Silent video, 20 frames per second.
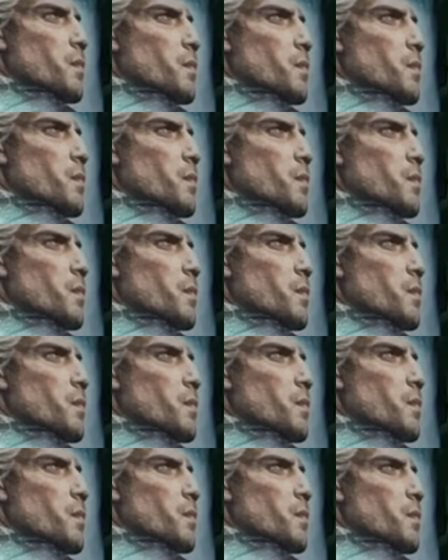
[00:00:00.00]

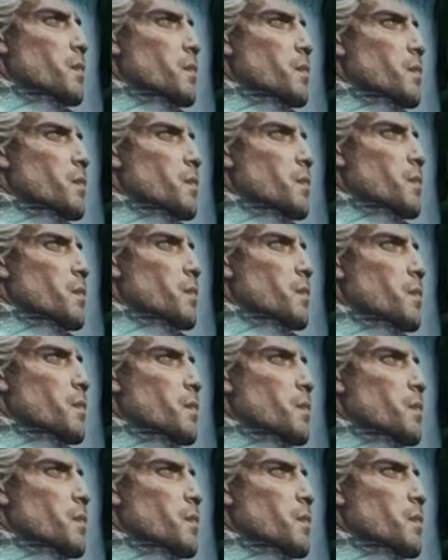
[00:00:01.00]

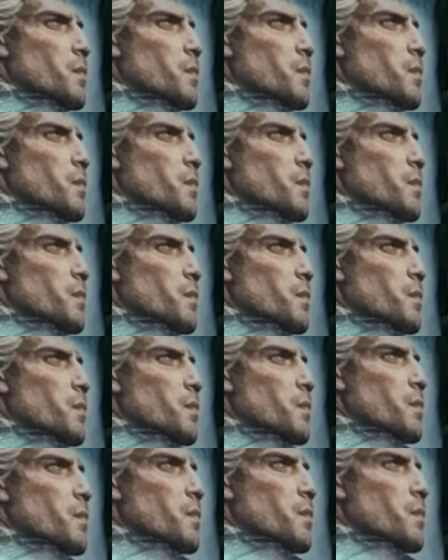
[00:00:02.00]

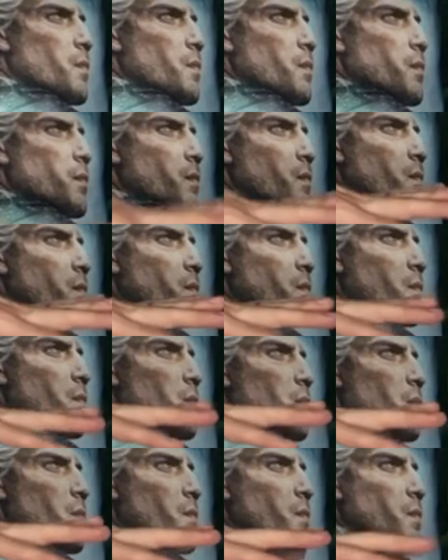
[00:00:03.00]

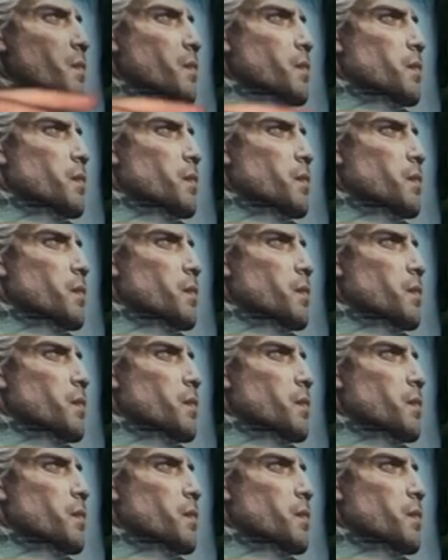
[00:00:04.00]
(silent)